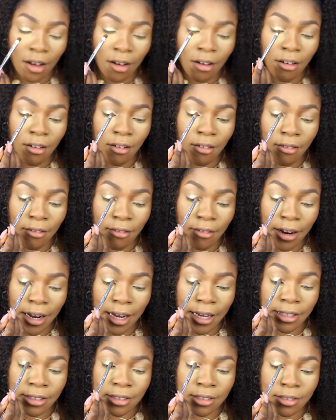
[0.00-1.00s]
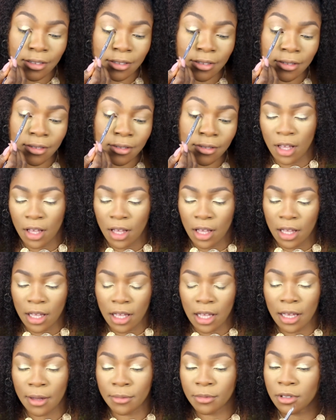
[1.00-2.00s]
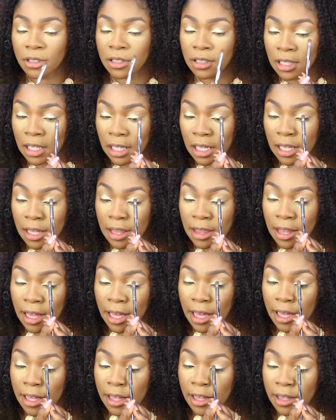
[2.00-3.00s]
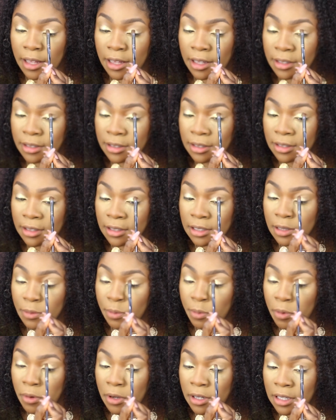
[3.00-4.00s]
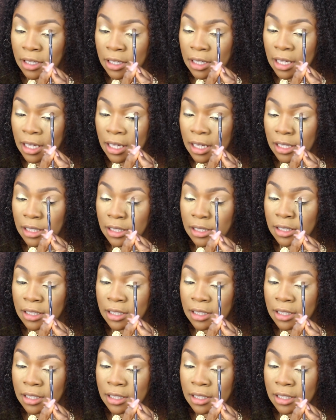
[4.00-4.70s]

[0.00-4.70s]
All right. So I'm just taking that, spreading it.